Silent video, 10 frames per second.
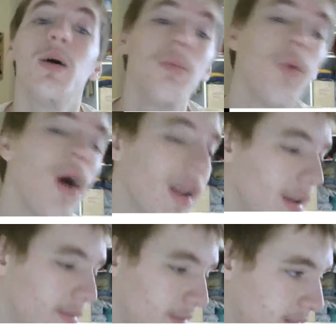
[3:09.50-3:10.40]
But
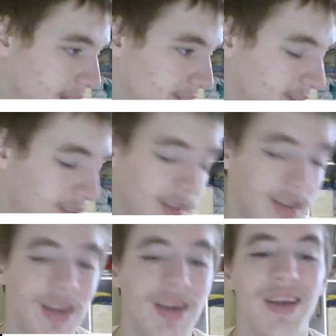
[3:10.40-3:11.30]
nevertheless,
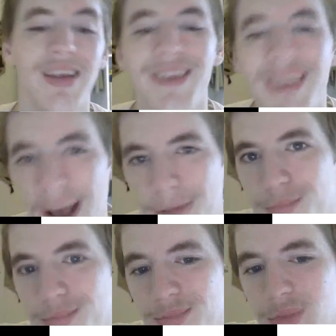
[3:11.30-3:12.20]
yeah.
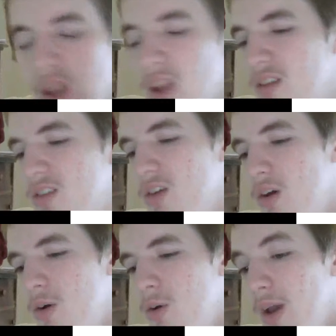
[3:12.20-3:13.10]

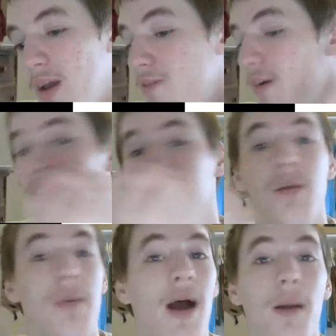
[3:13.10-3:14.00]
So if I
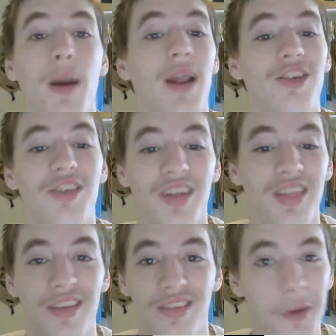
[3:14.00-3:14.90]
somehow manage to get
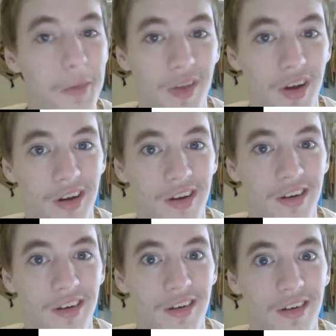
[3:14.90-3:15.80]
this out there,
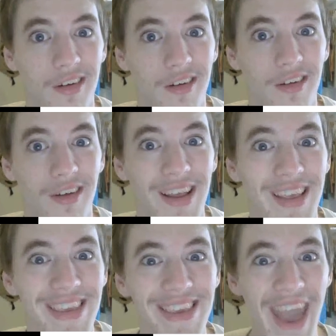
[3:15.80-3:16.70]

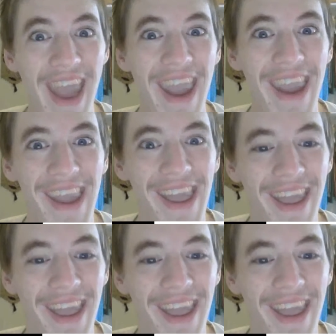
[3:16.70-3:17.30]
yay!